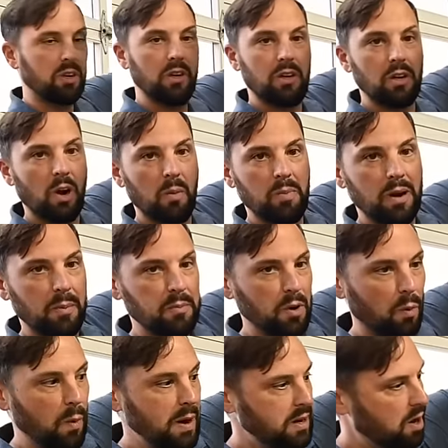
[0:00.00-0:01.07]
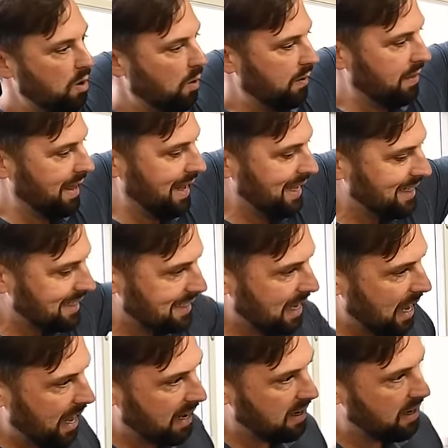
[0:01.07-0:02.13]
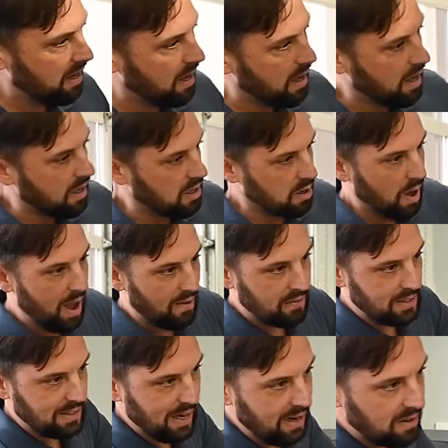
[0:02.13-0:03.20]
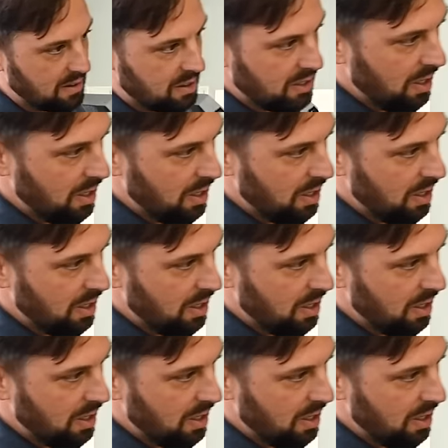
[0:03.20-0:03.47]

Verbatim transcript: so you can open up your window on the inside. You have stainless